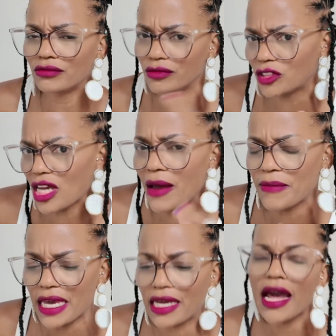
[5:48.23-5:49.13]
Chime
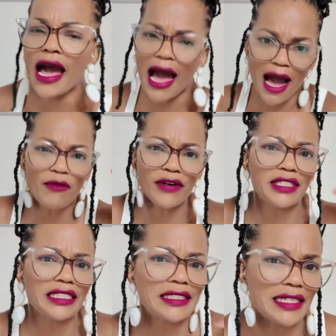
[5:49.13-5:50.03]
in. I want
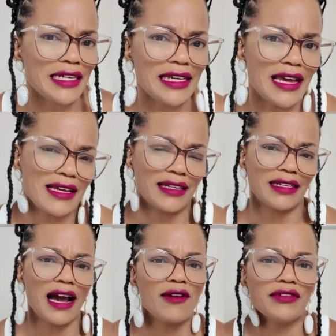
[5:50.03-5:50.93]
to see it.
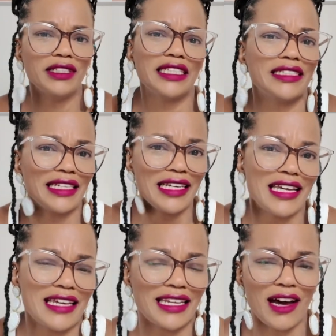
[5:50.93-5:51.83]
I want to see
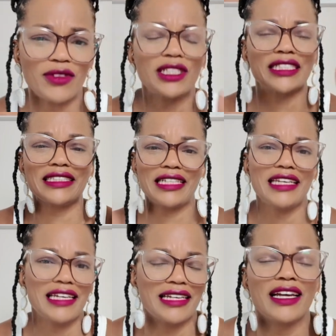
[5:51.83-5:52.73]
it. I want to
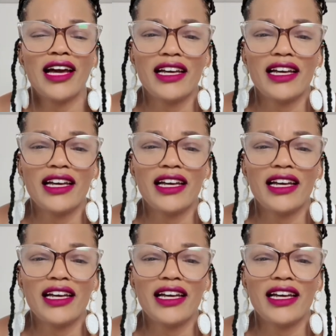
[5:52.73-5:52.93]
see it.